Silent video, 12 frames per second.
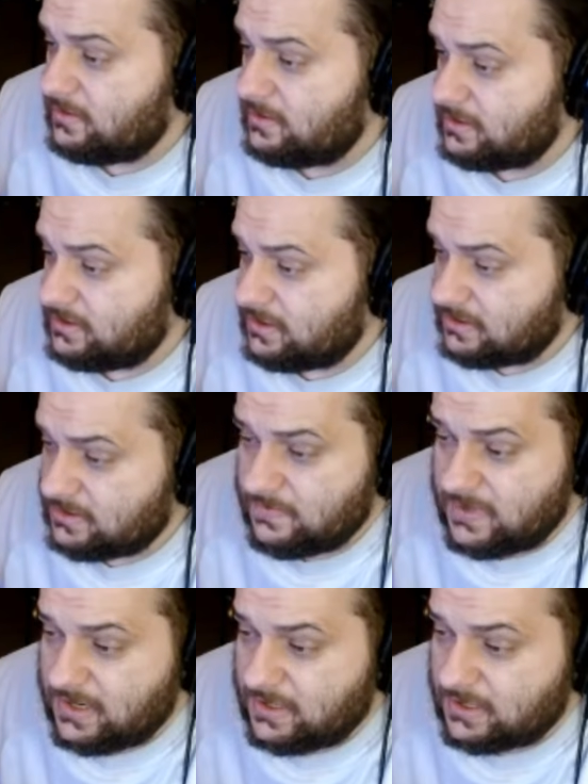This
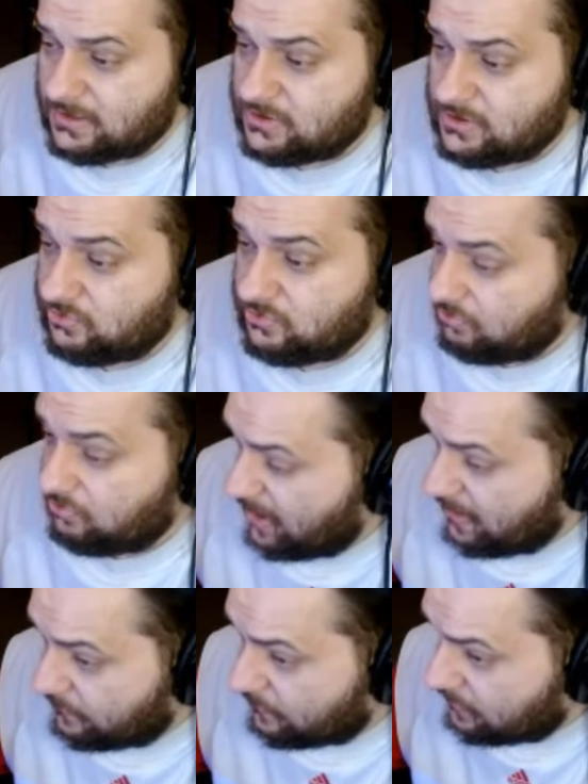doesn't mean it's
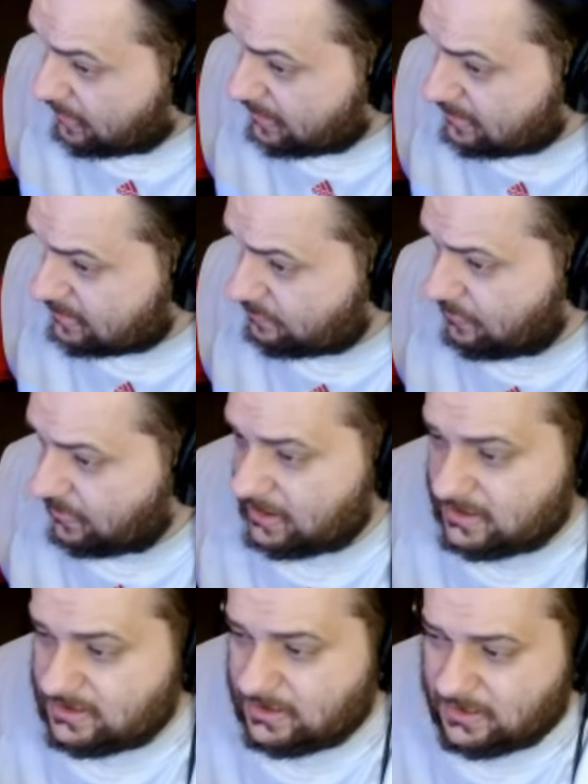driverless, but
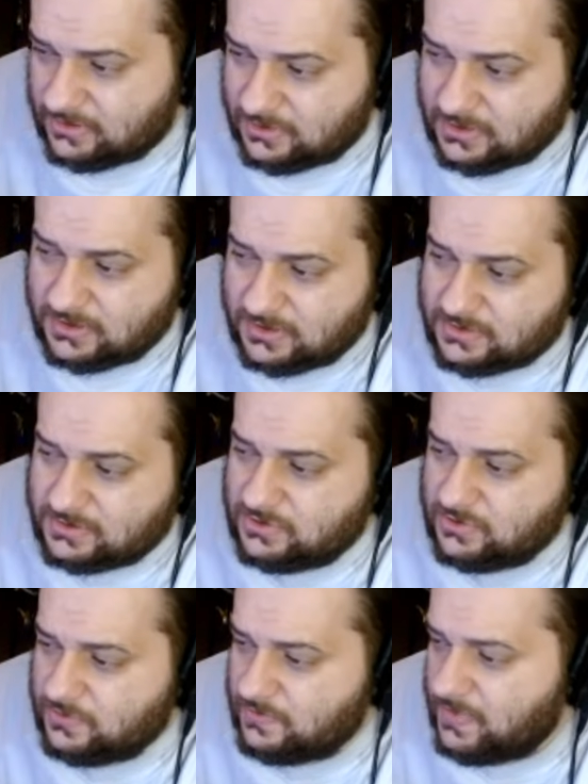its engineers
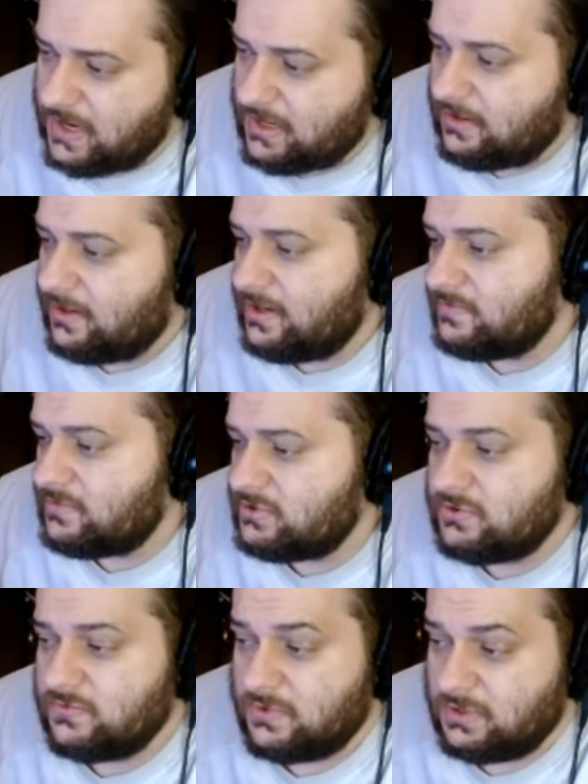do make
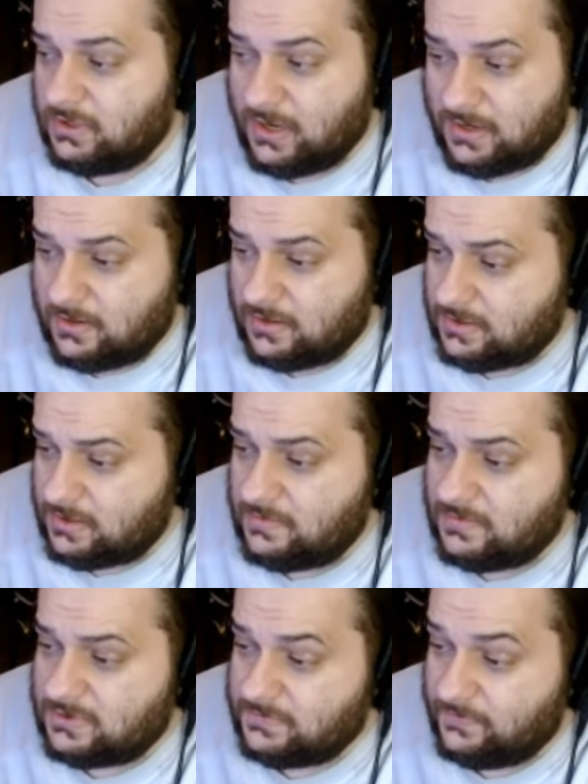claims to unlock
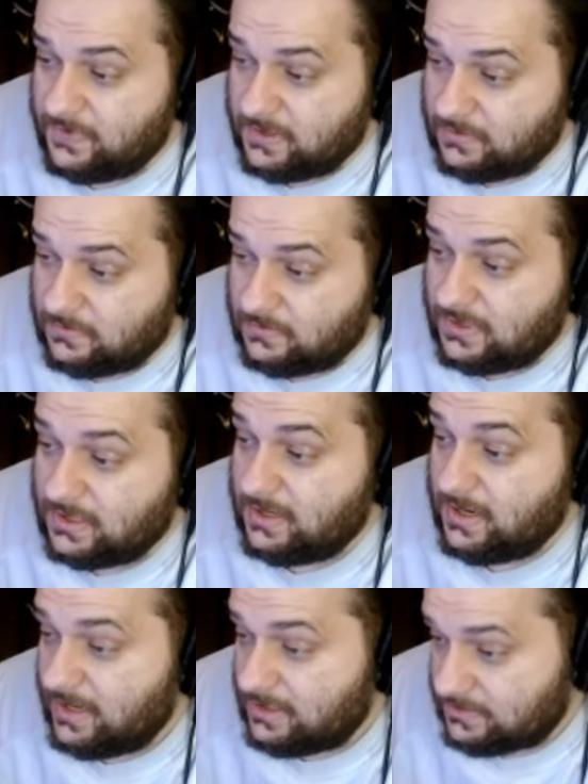autonomous vehicle
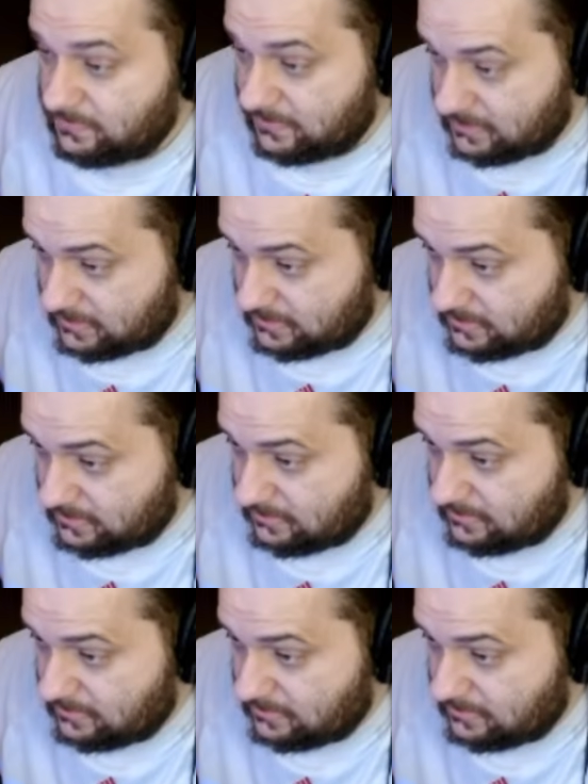enhancements